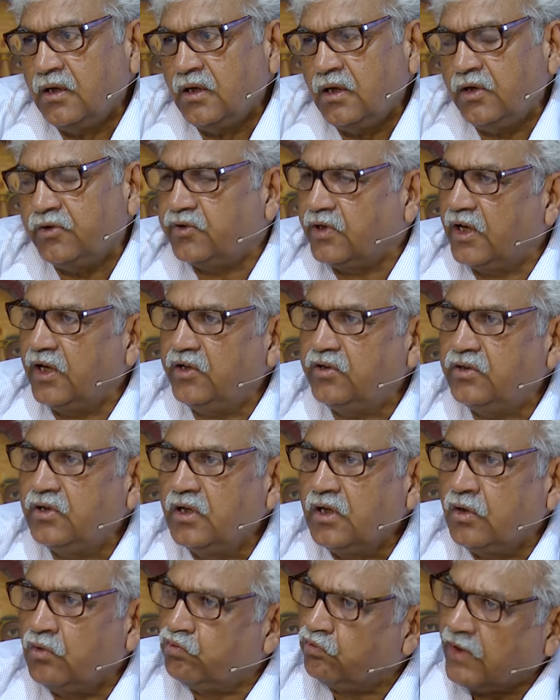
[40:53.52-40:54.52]
He says,
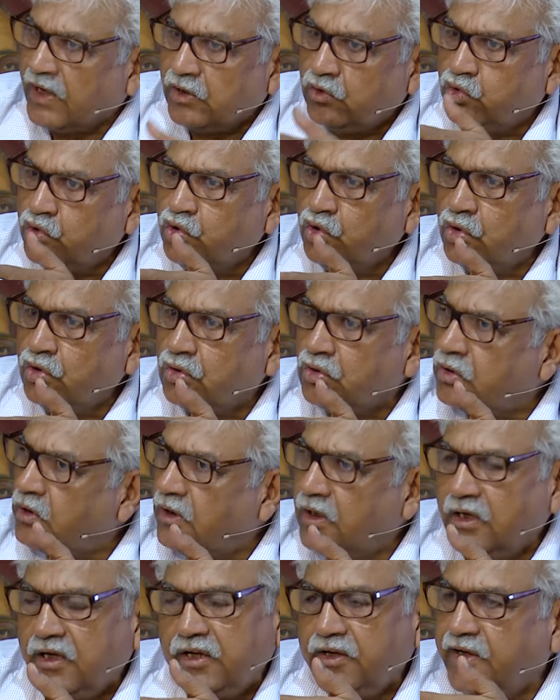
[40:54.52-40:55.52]
why do you,
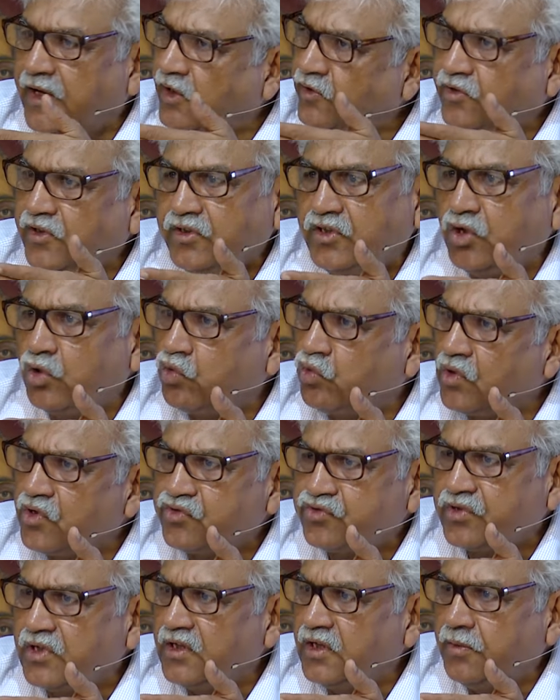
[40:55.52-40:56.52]
he raises the
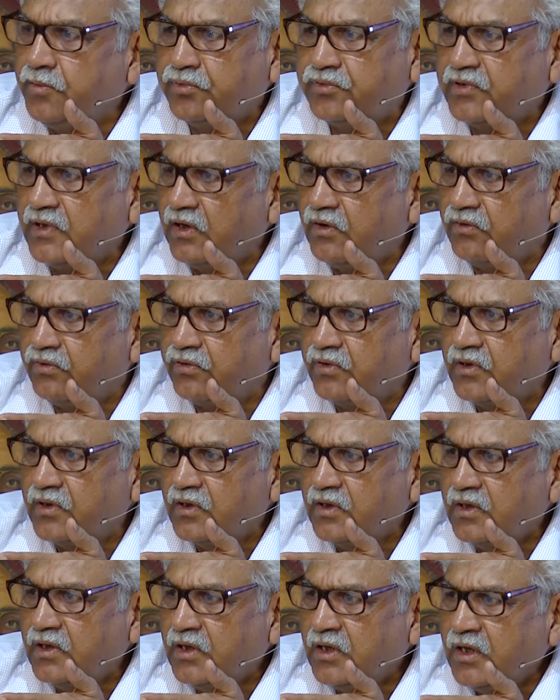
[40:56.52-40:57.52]
question himself,
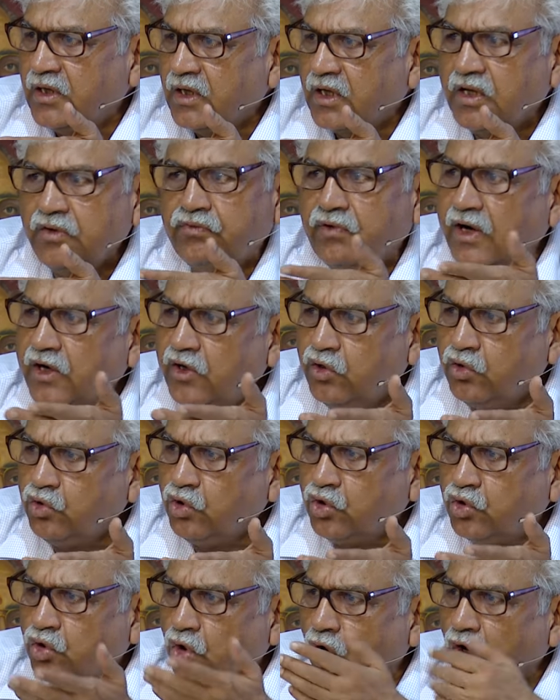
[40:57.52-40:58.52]
why do
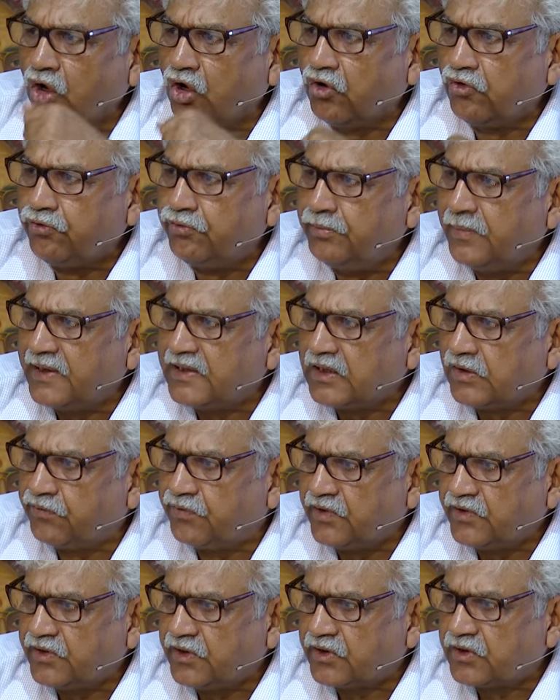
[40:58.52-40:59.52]
you talk of
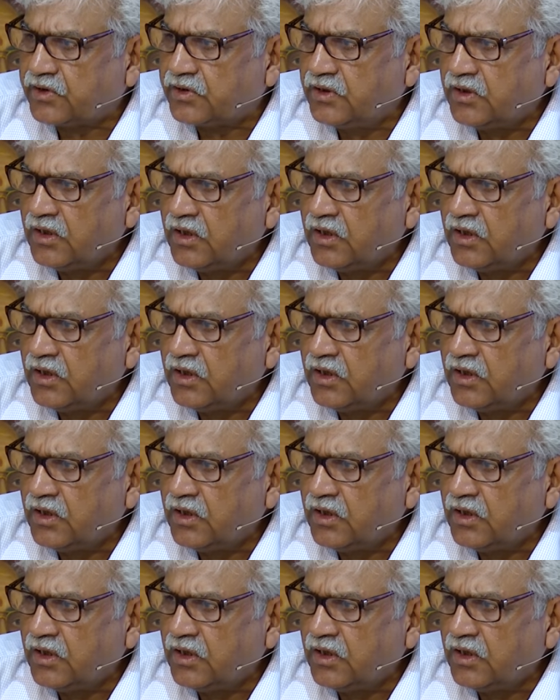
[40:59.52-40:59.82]
metaphysics?